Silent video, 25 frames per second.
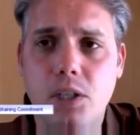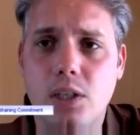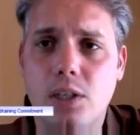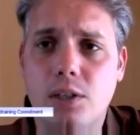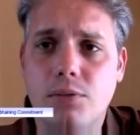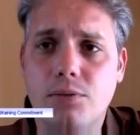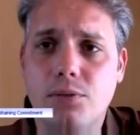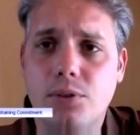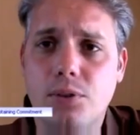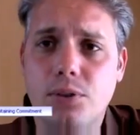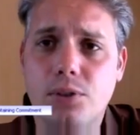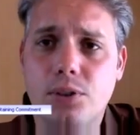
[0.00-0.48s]

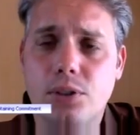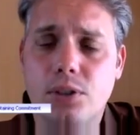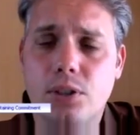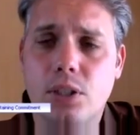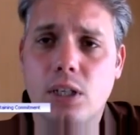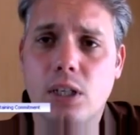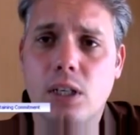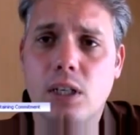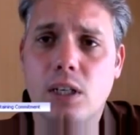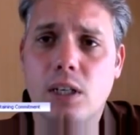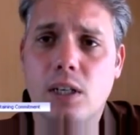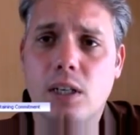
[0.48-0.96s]
Of course,
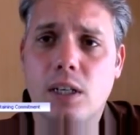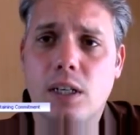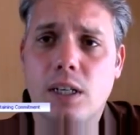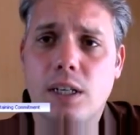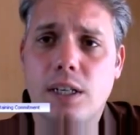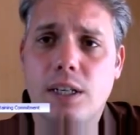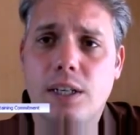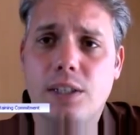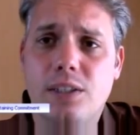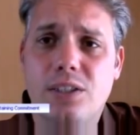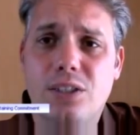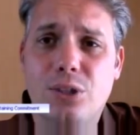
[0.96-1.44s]

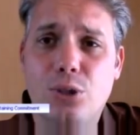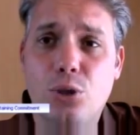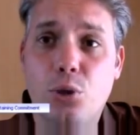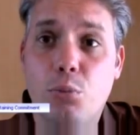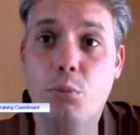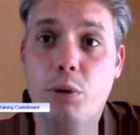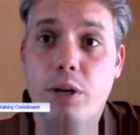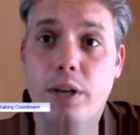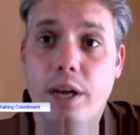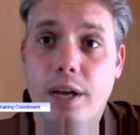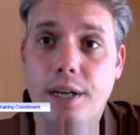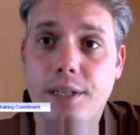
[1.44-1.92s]
it's
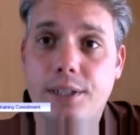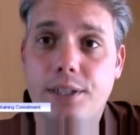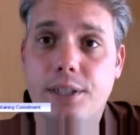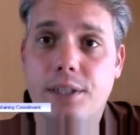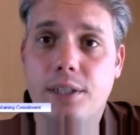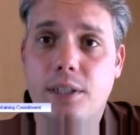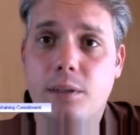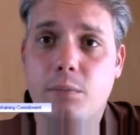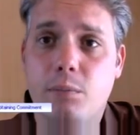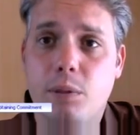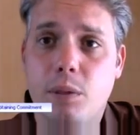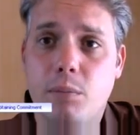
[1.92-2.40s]
human
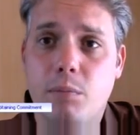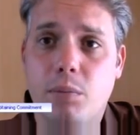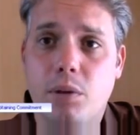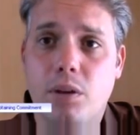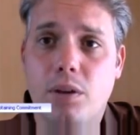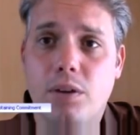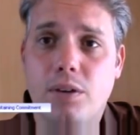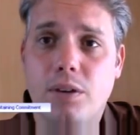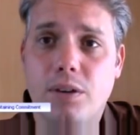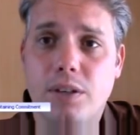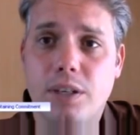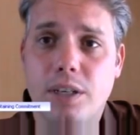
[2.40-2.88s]
nature that people
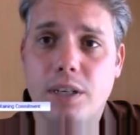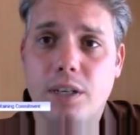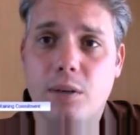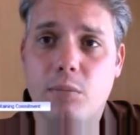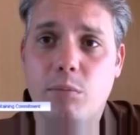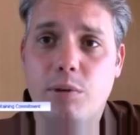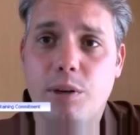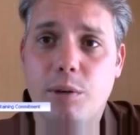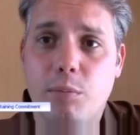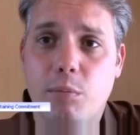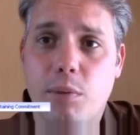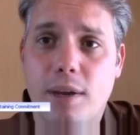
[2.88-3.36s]
are not going to
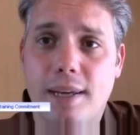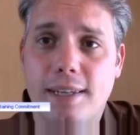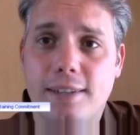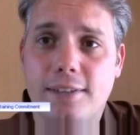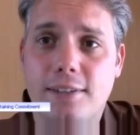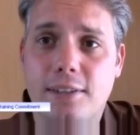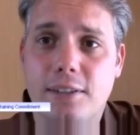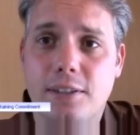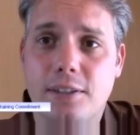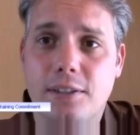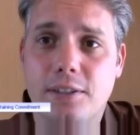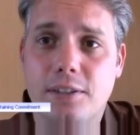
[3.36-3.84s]
bring back
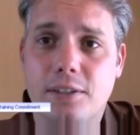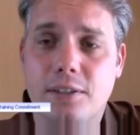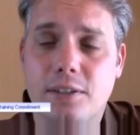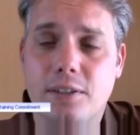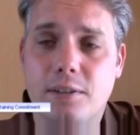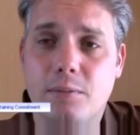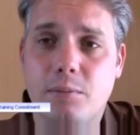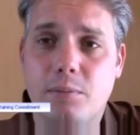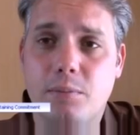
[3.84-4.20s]
things,